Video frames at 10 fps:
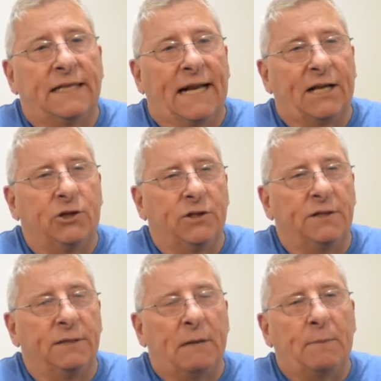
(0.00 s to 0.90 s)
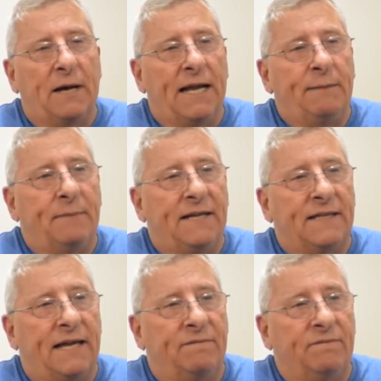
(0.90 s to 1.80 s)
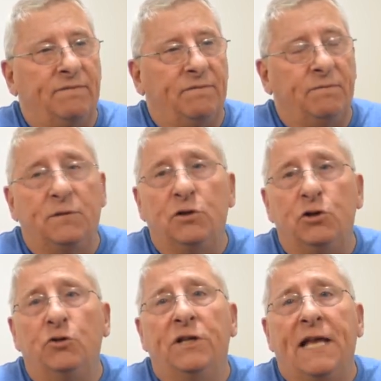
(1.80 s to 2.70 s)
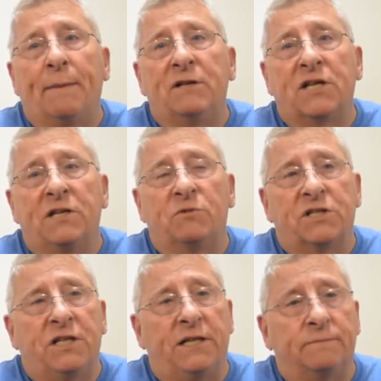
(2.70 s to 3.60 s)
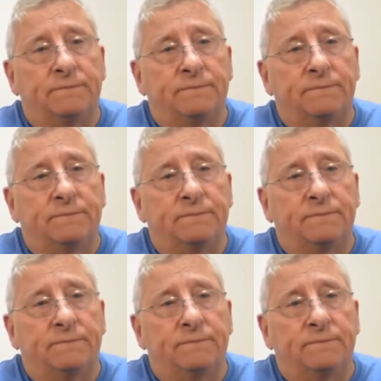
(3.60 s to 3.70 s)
I couldn't in my mind make that do the damage I had seen.